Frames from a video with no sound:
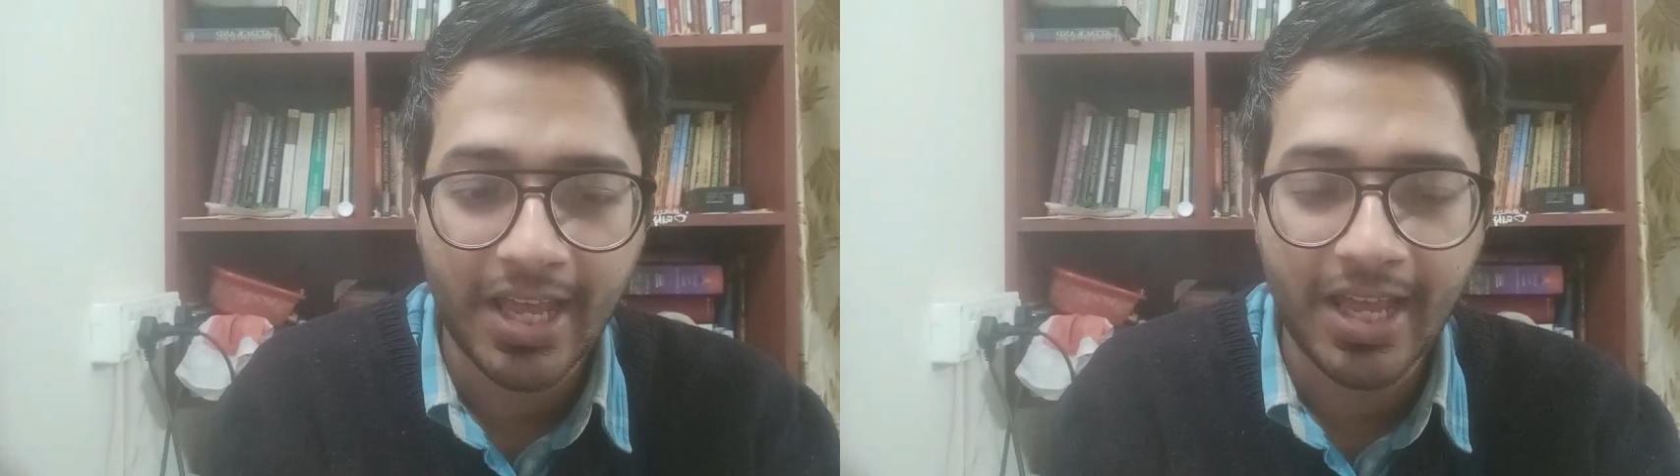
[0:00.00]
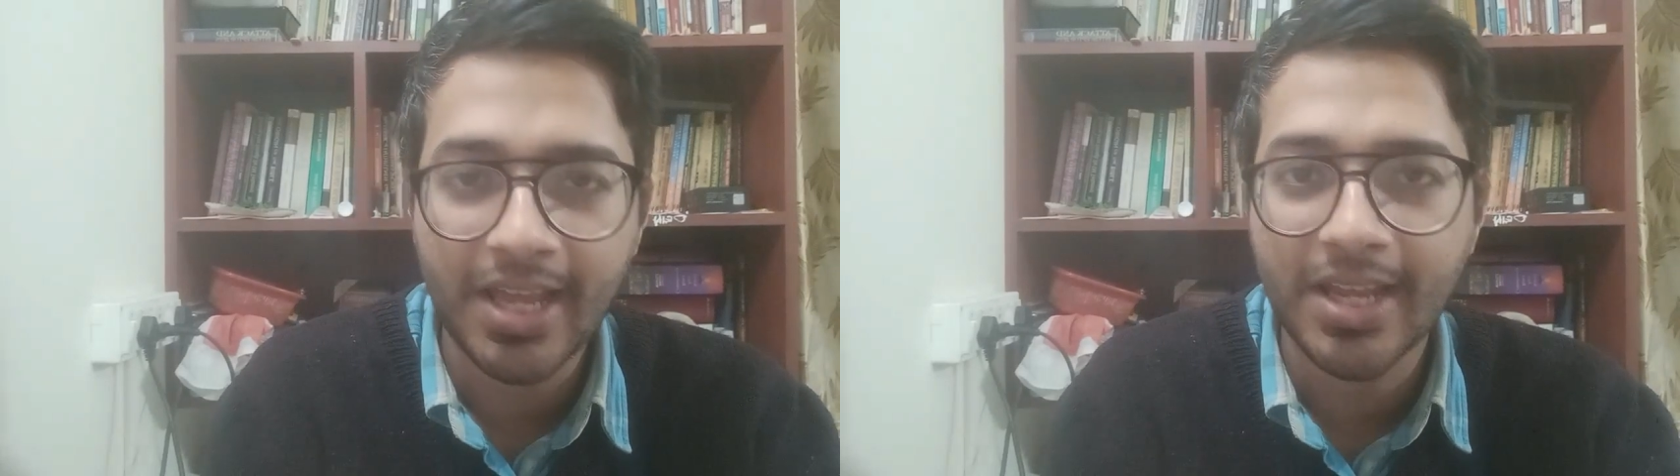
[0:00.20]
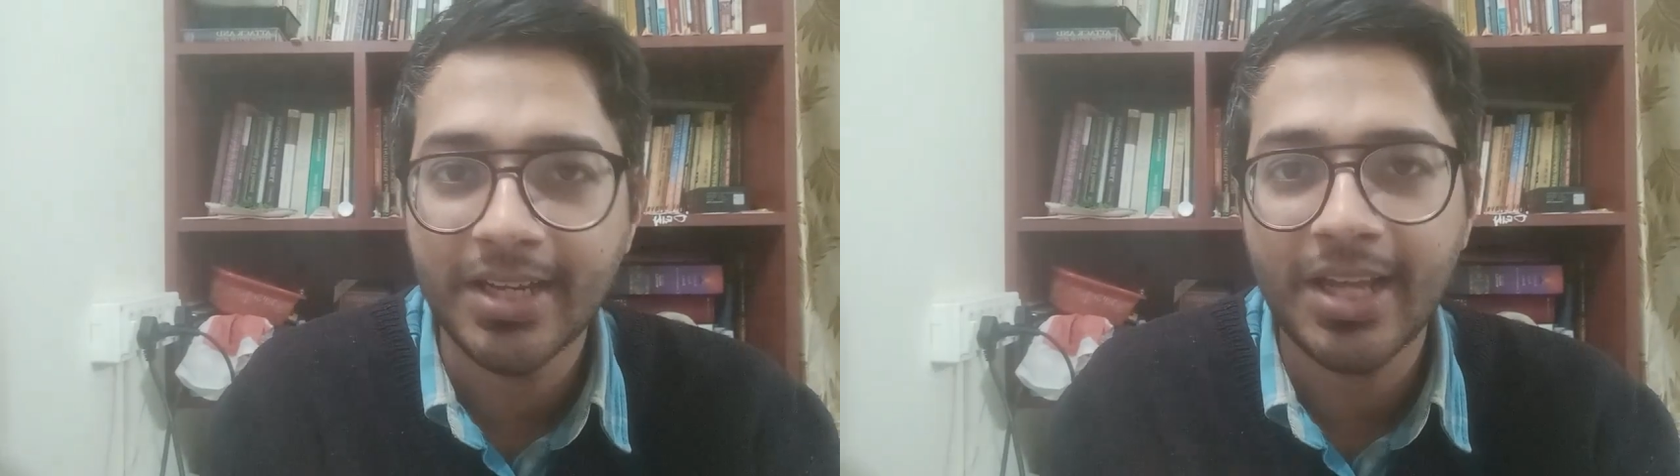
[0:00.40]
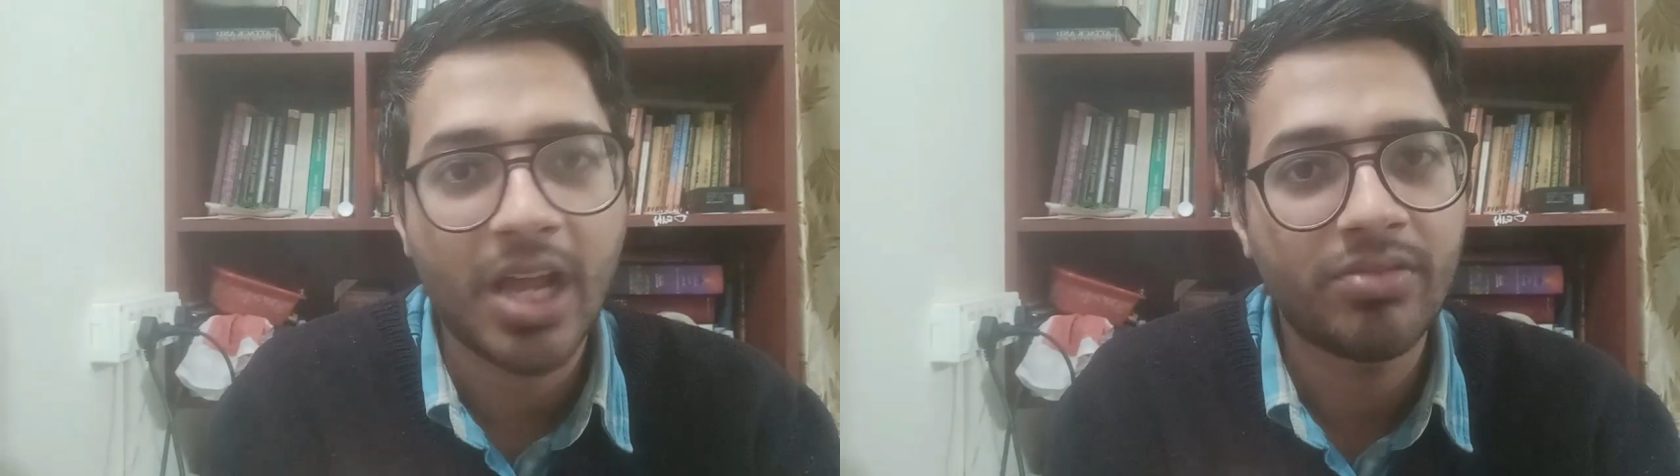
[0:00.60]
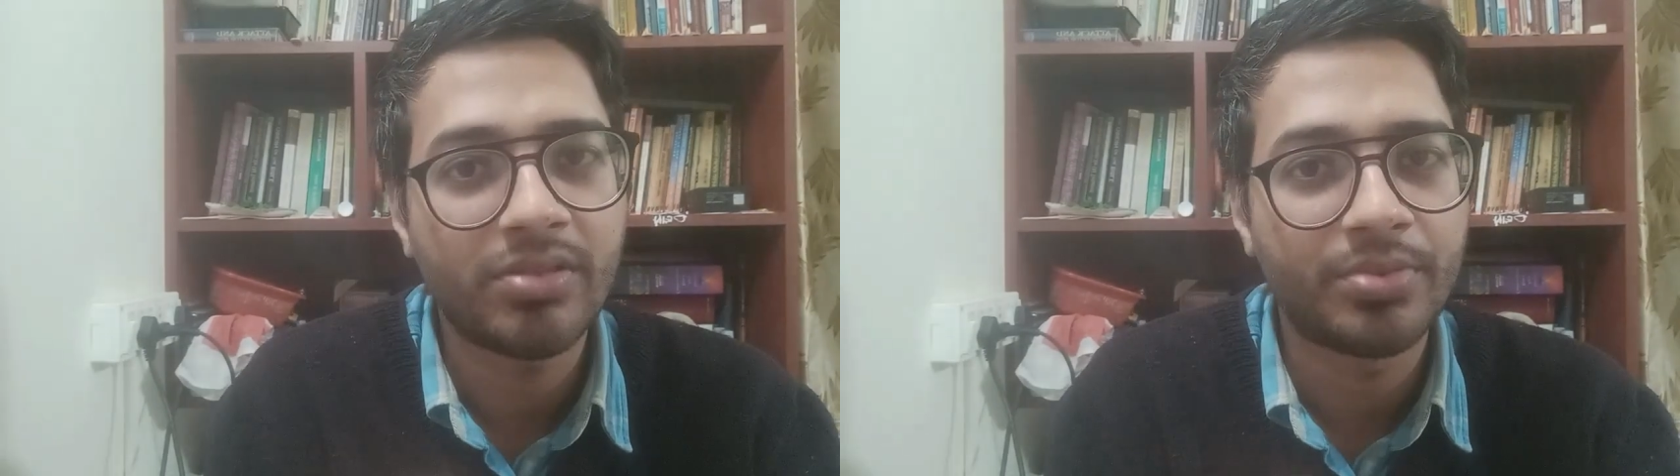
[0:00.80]
and I
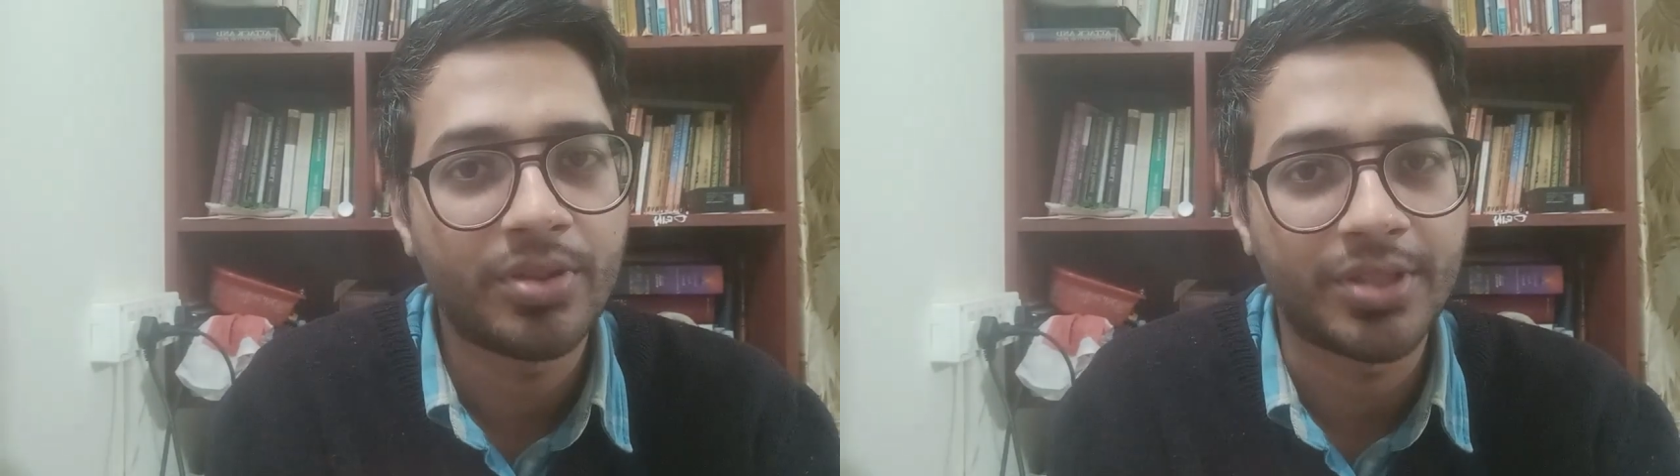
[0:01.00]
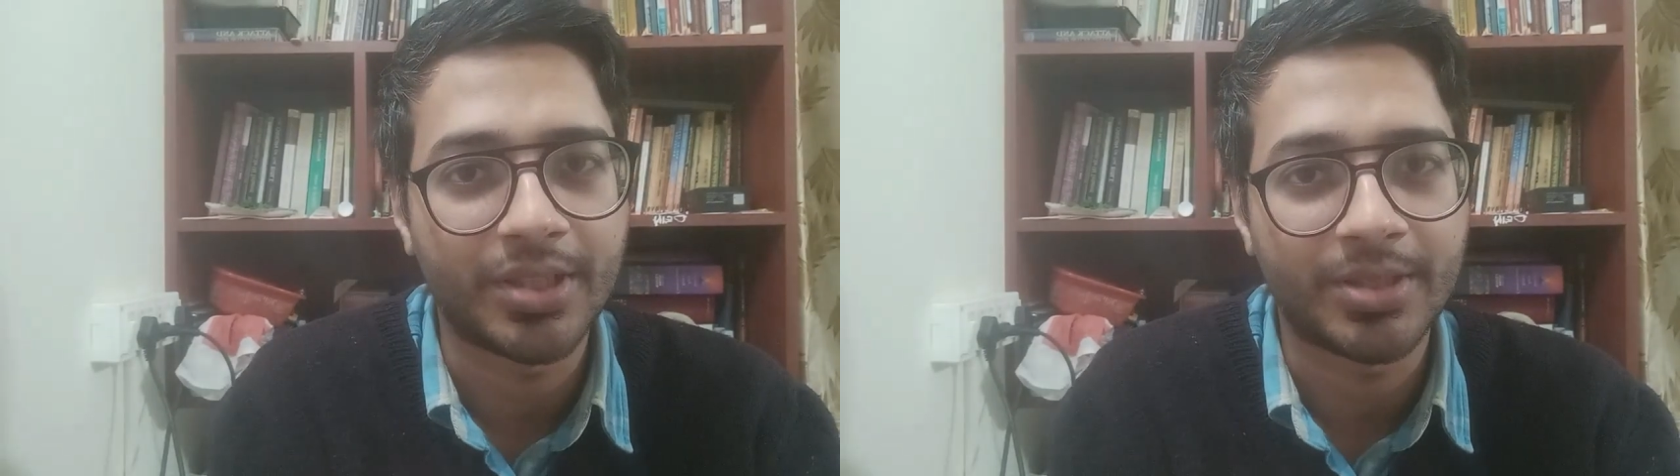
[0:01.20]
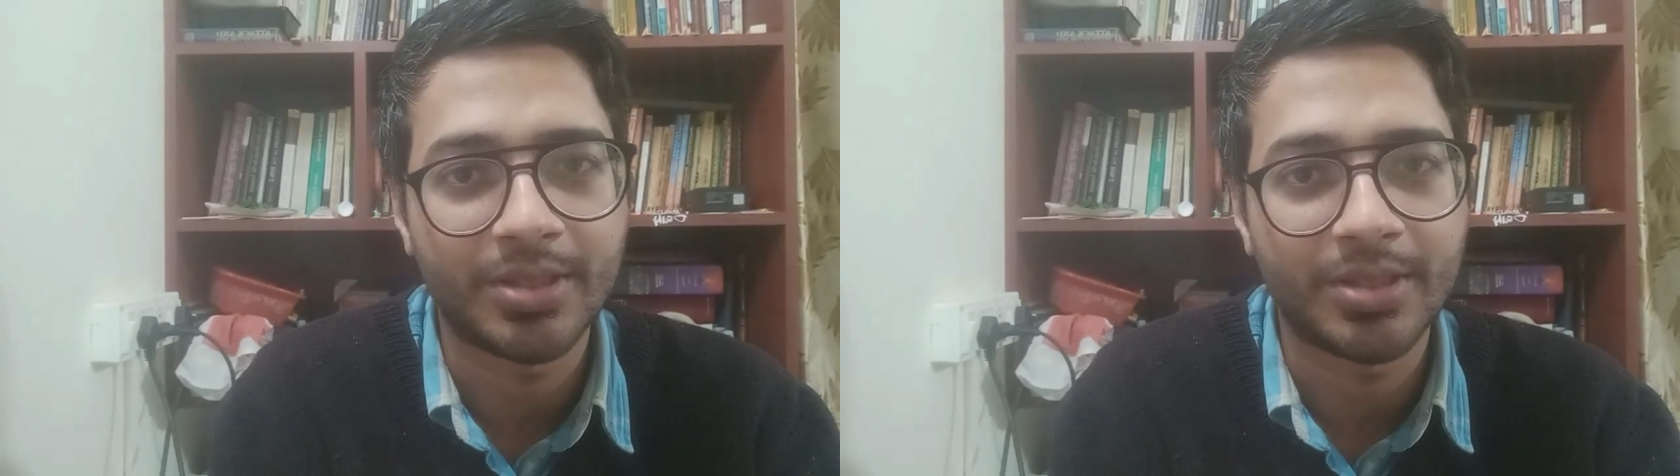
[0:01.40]
have a project.